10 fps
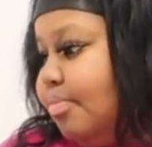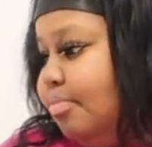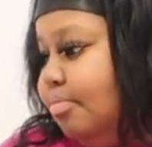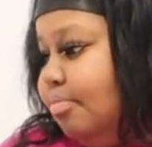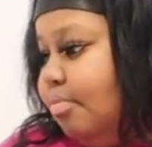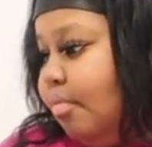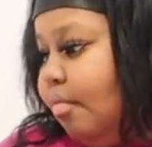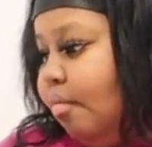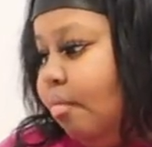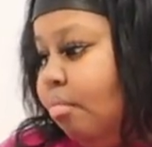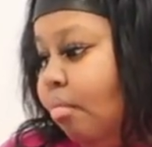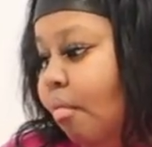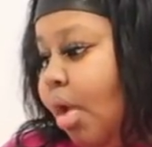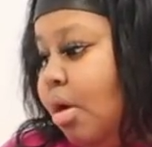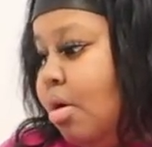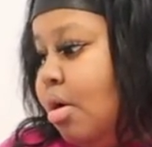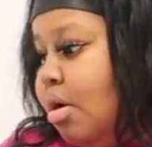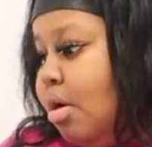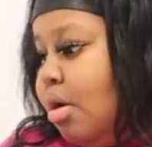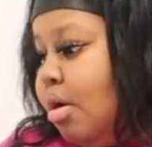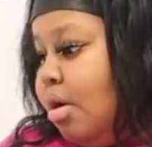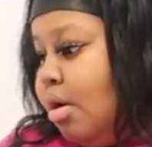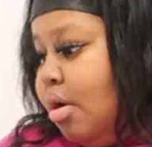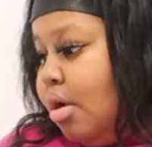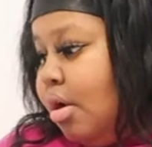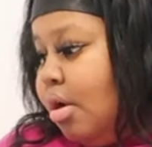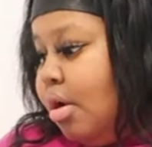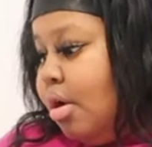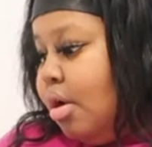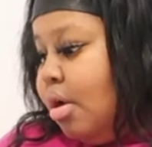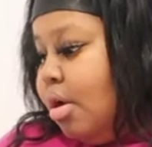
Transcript: (silence)